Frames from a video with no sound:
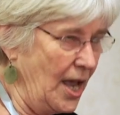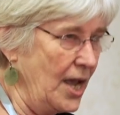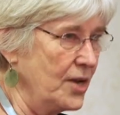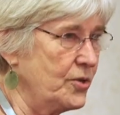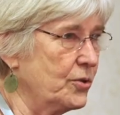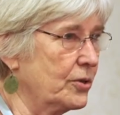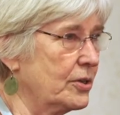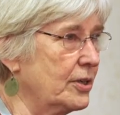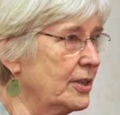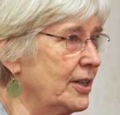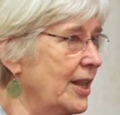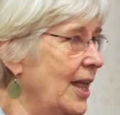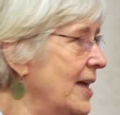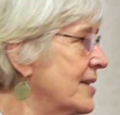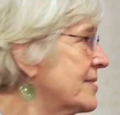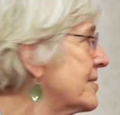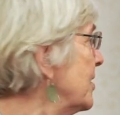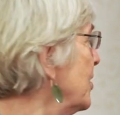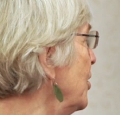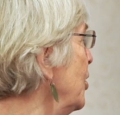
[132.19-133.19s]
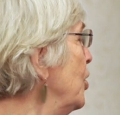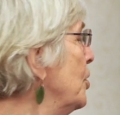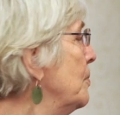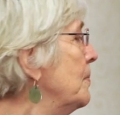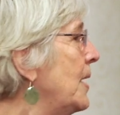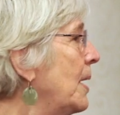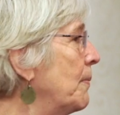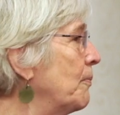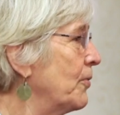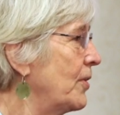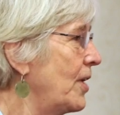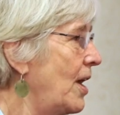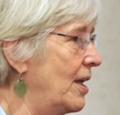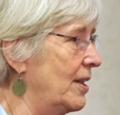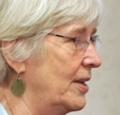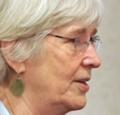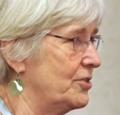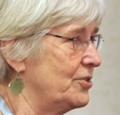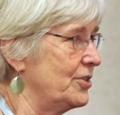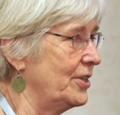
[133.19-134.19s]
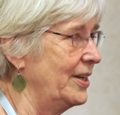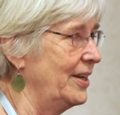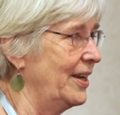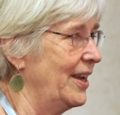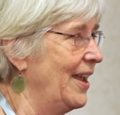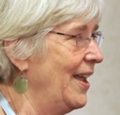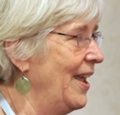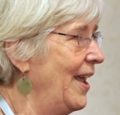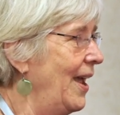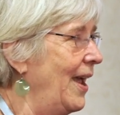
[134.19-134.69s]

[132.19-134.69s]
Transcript: I took a class in human embryology,